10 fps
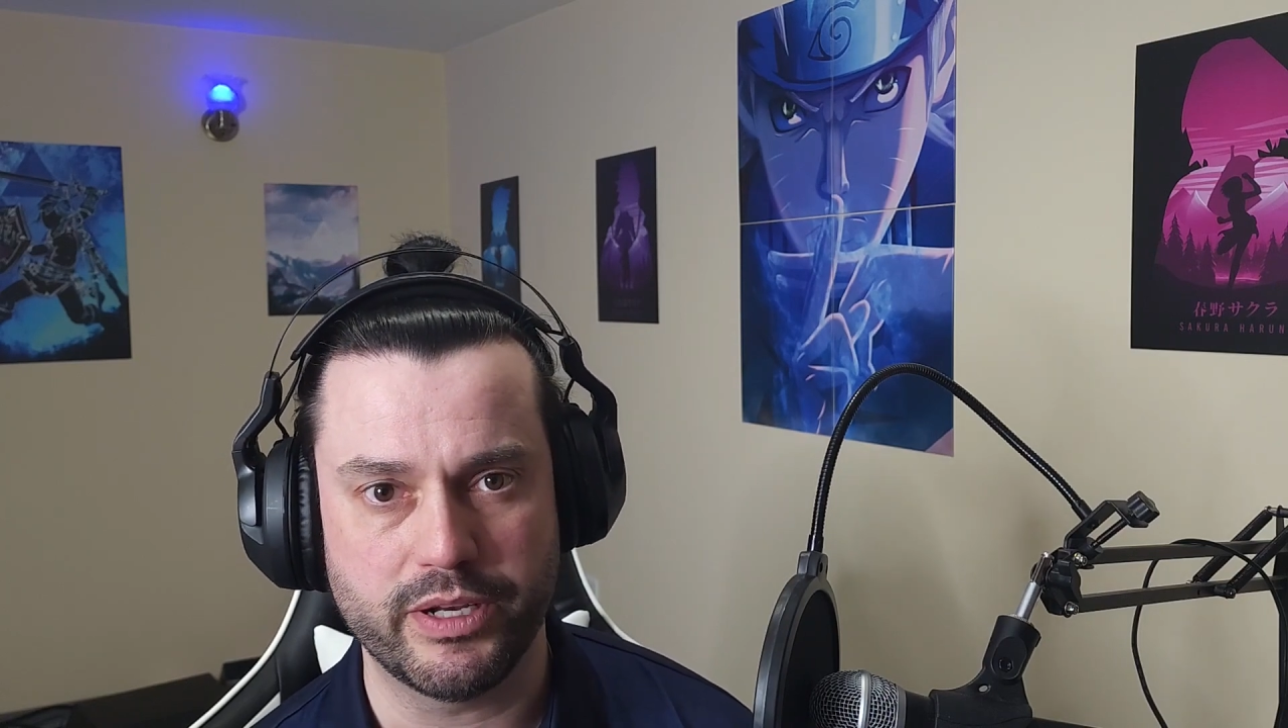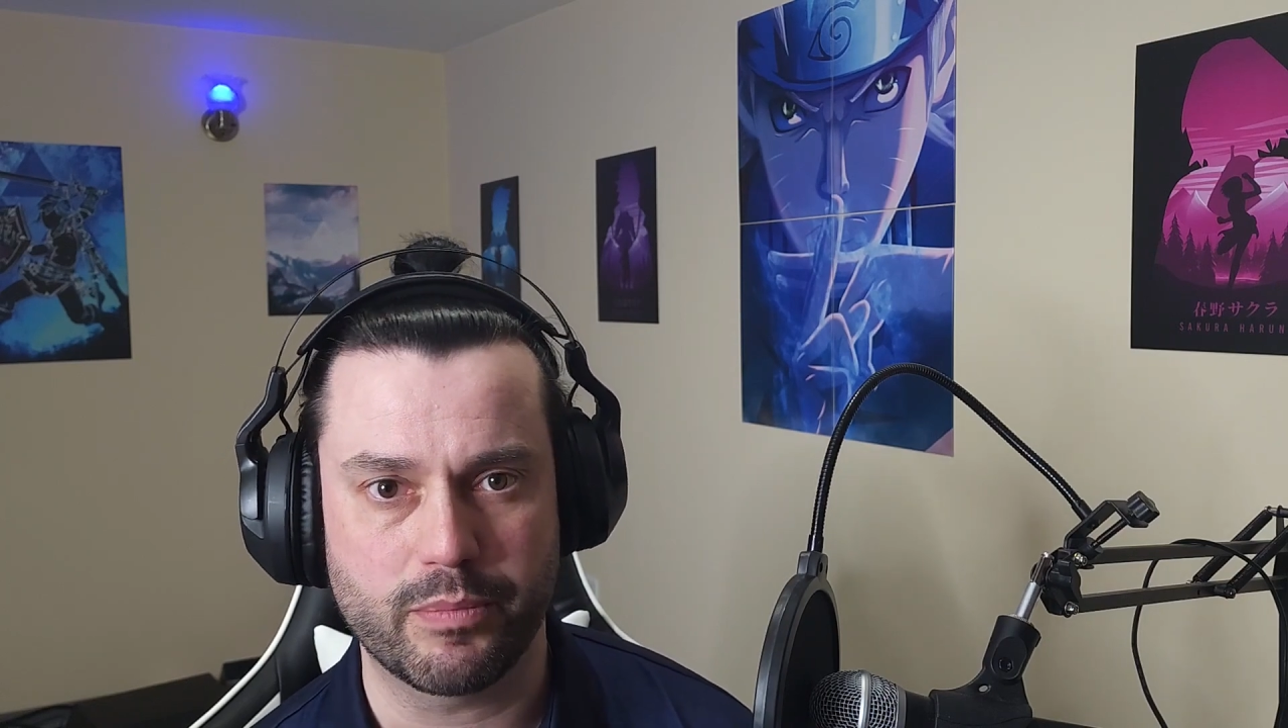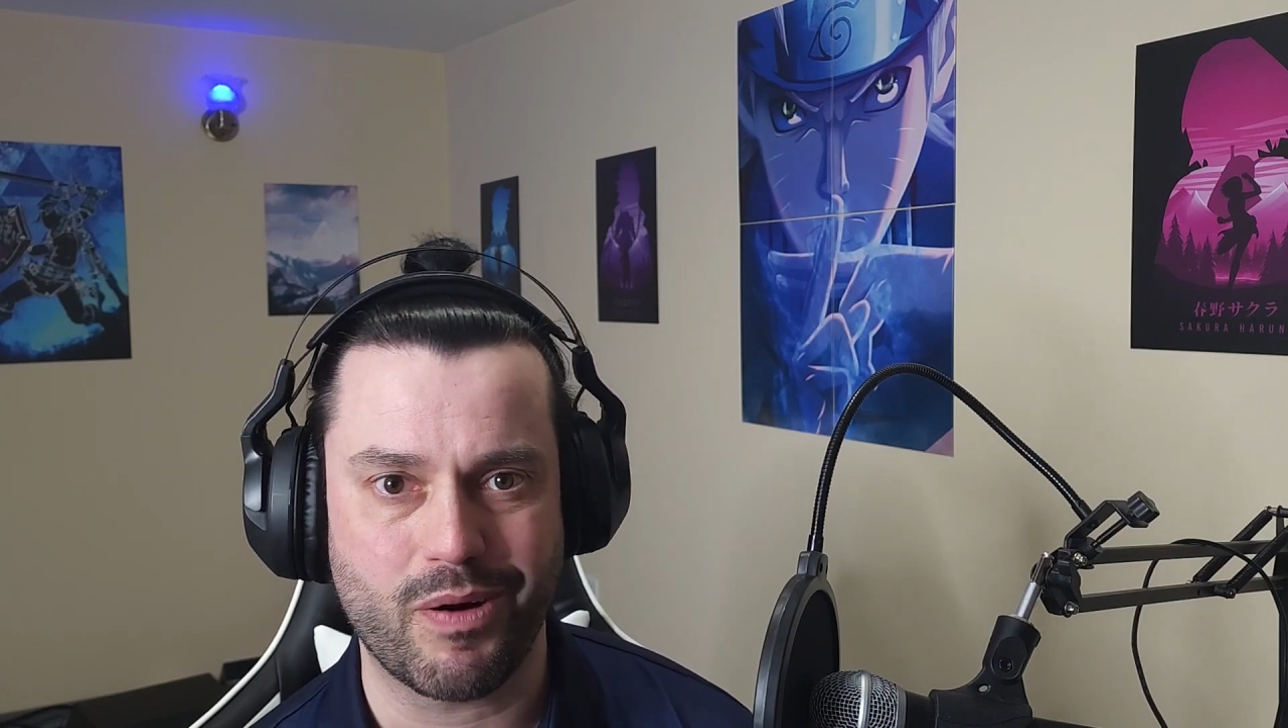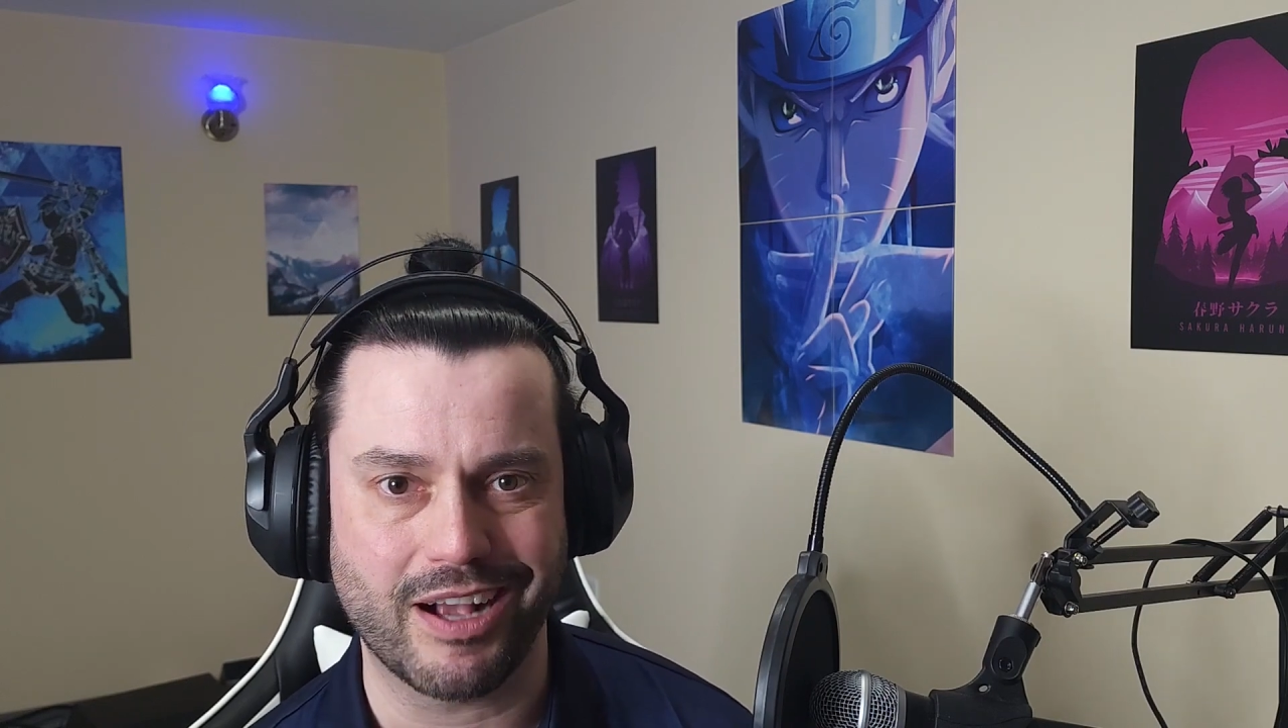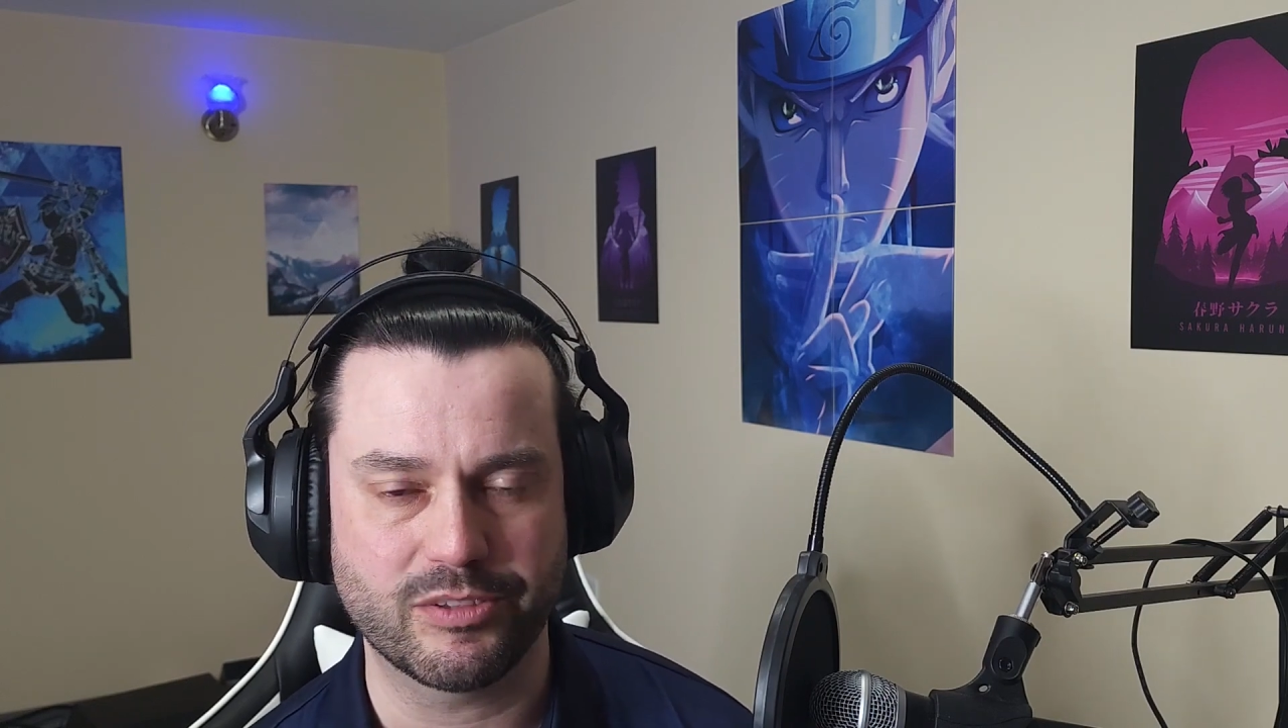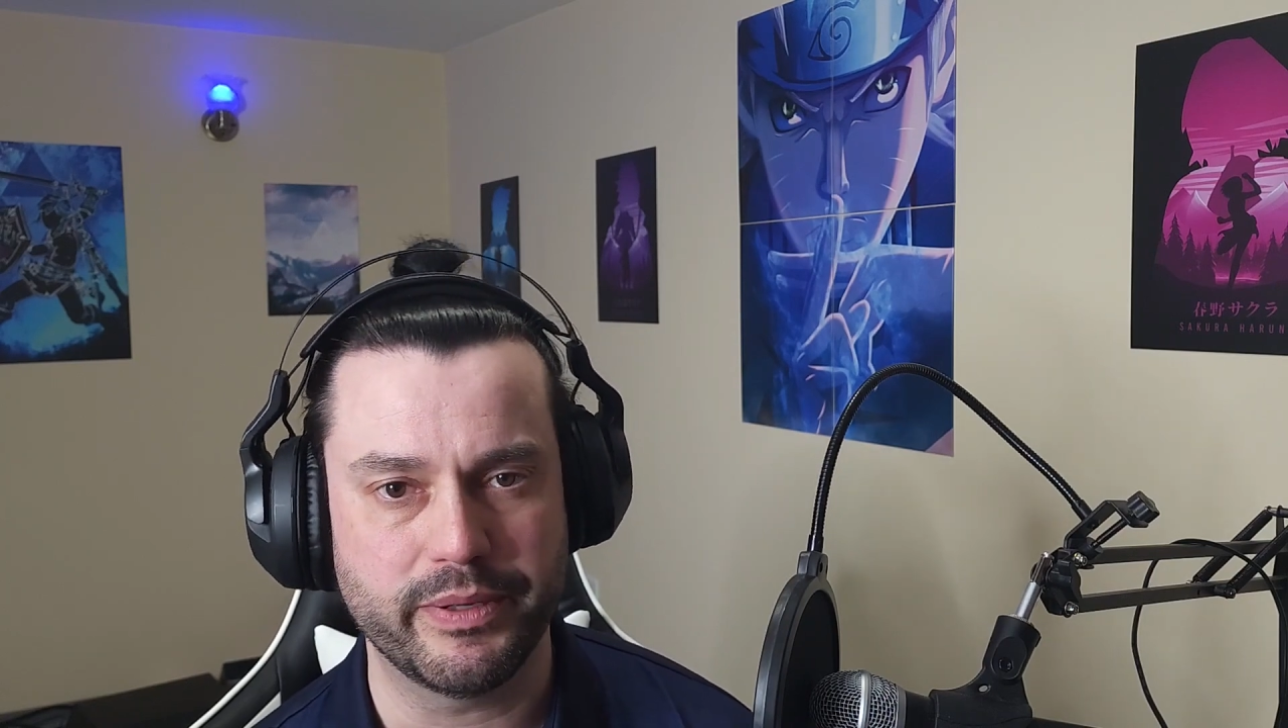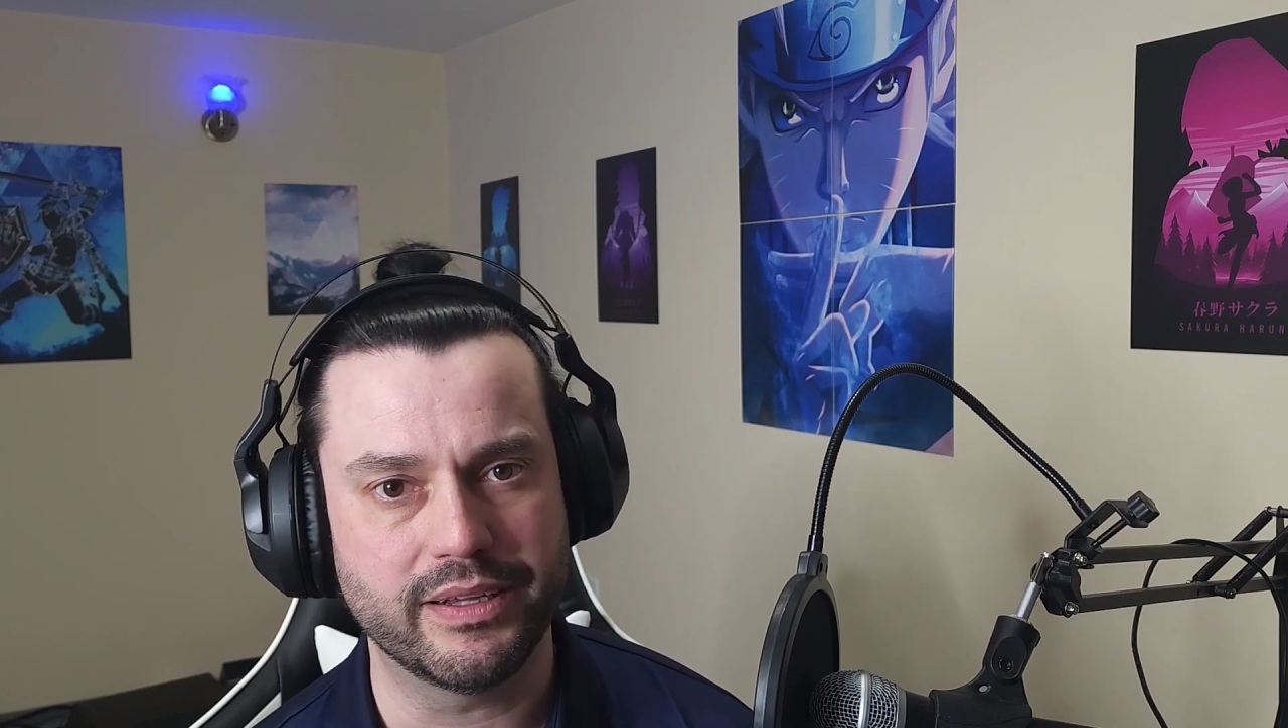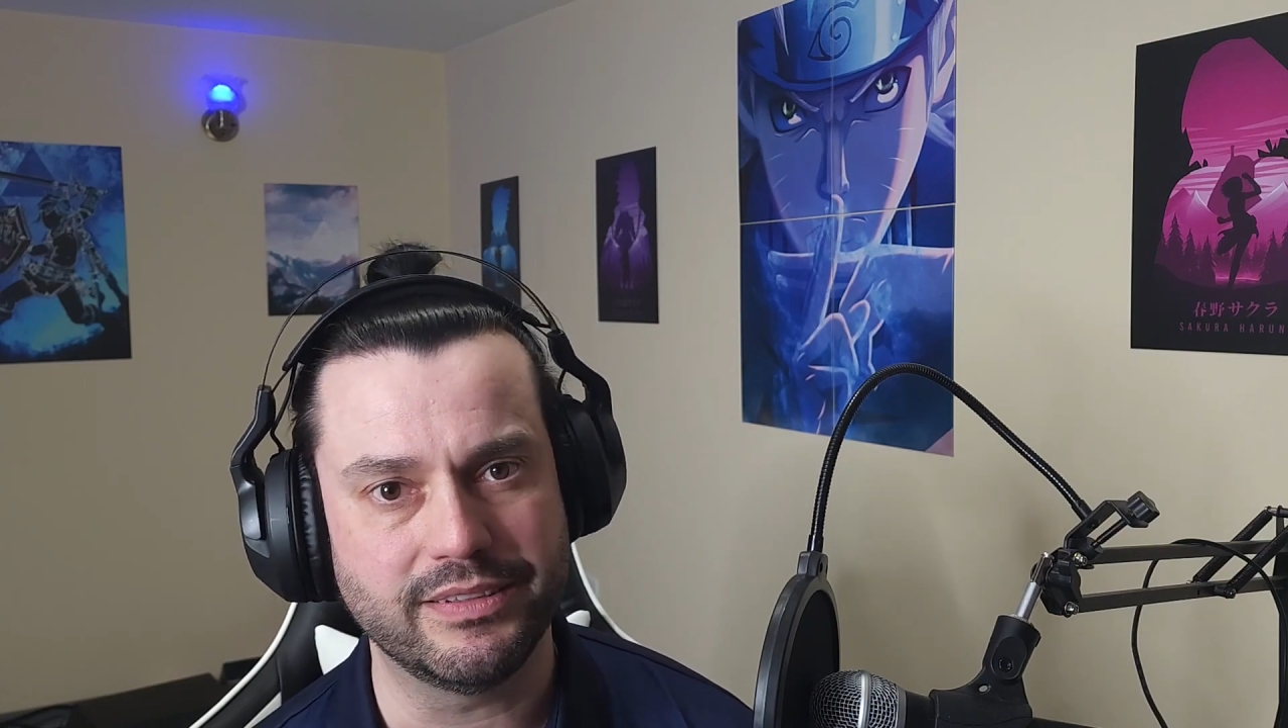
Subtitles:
approximately